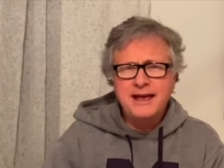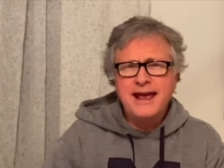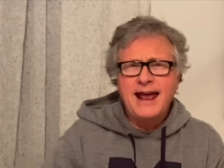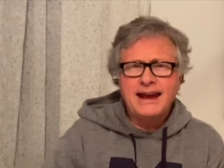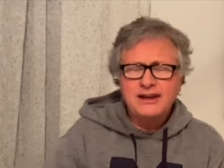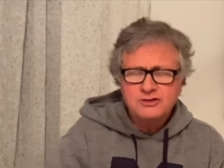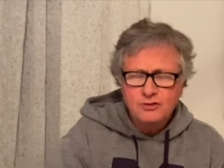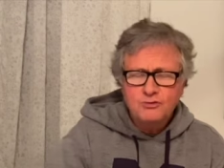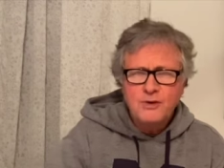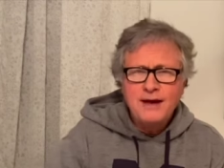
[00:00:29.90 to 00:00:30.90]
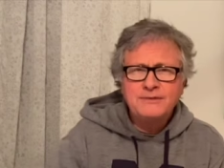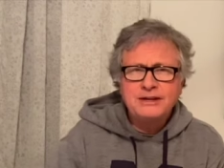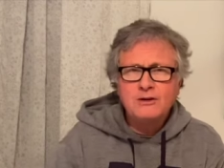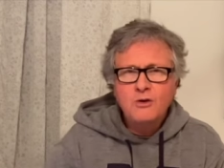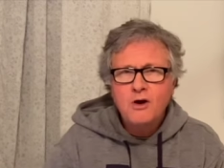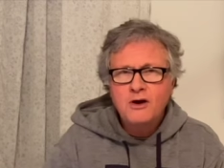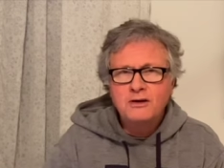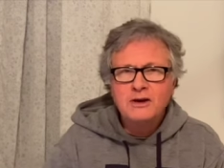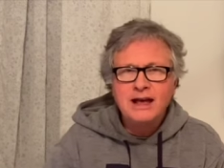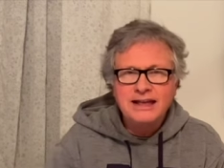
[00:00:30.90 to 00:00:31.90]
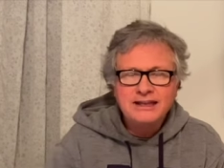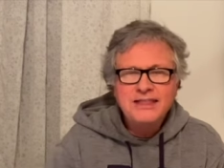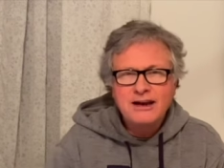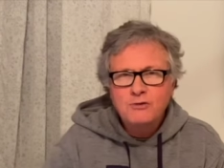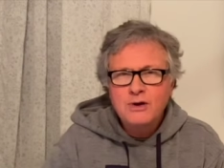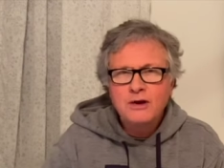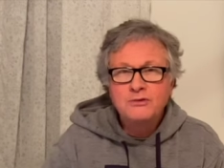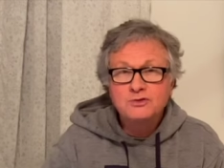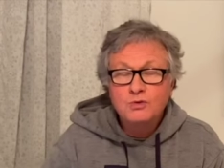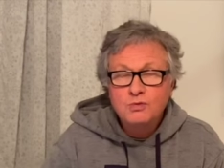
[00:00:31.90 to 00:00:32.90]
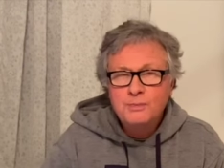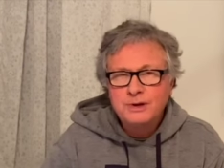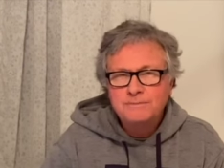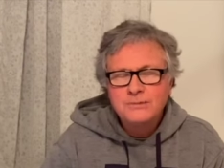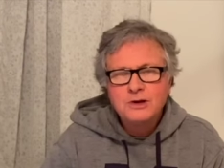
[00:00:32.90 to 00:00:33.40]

And as they're traveling along in that crowd, there's a woman